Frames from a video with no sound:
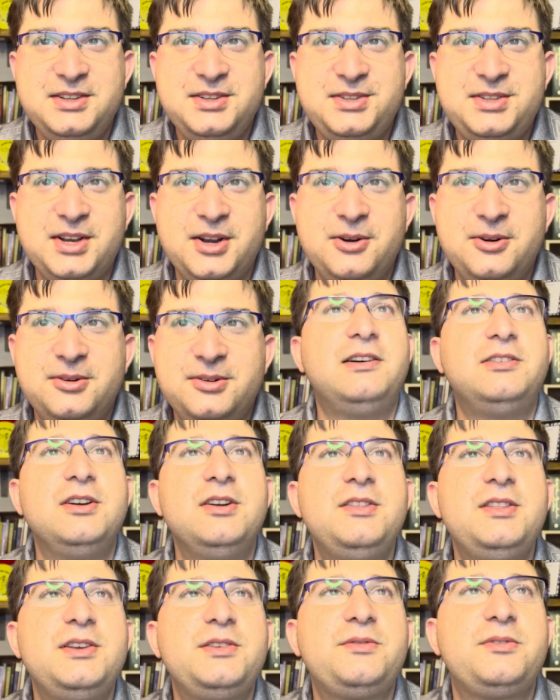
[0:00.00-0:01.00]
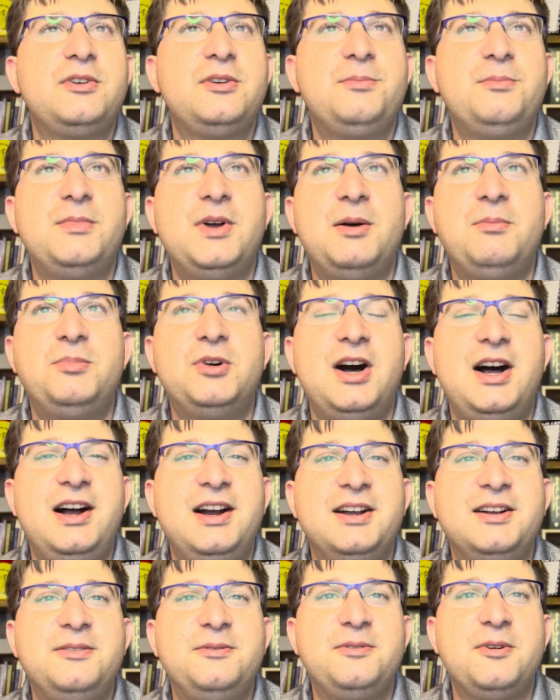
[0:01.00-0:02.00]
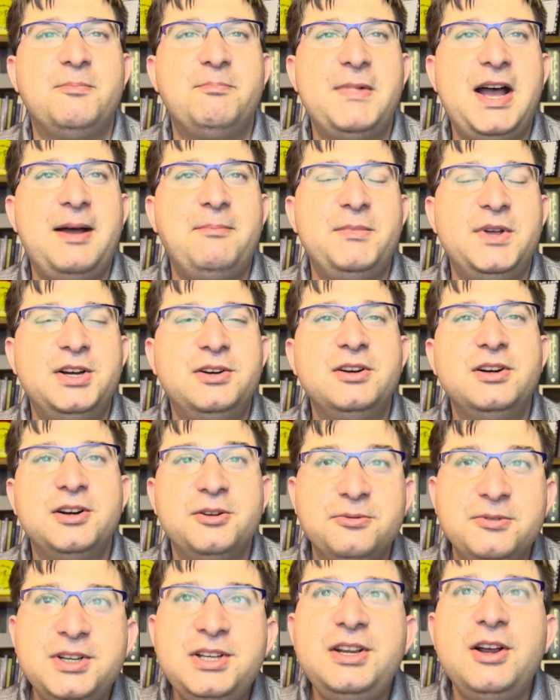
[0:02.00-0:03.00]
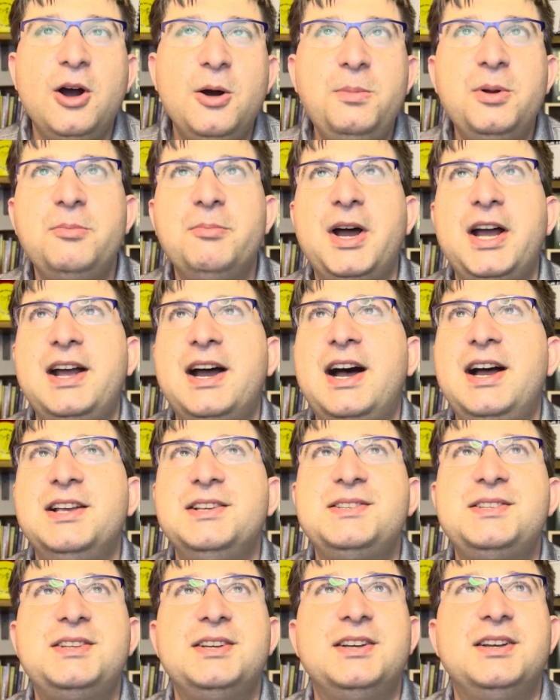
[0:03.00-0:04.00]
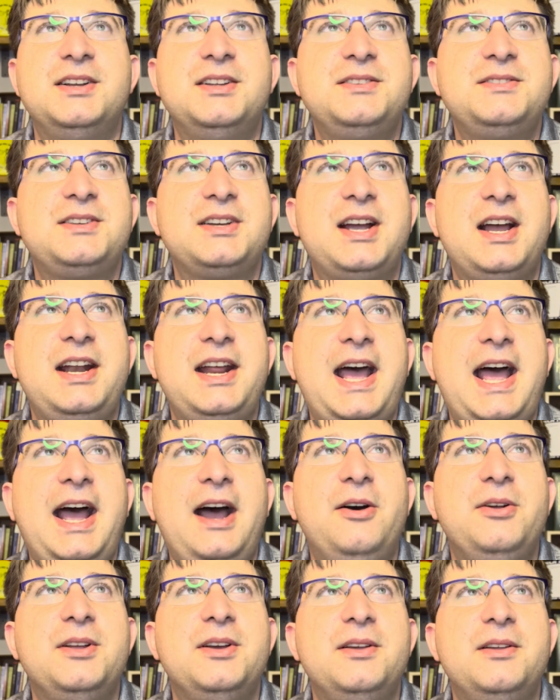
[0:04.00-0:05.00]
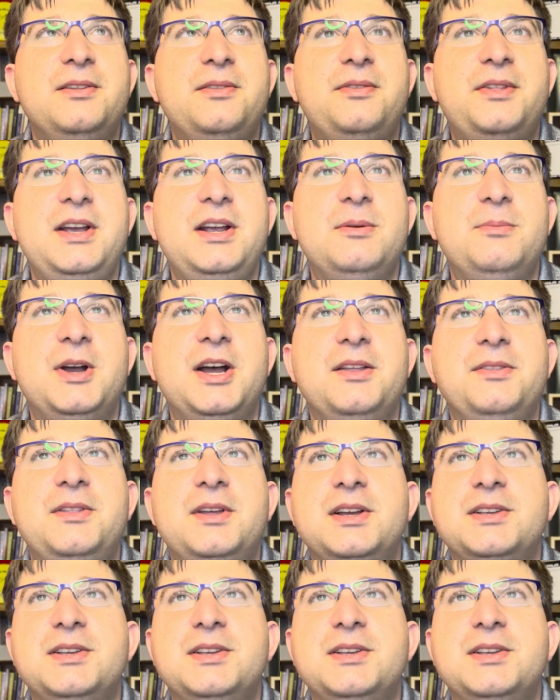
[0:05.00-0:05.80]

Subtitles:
So I learned this from a blog from Matt Miller, and it really opened my eyes to kind of how to think about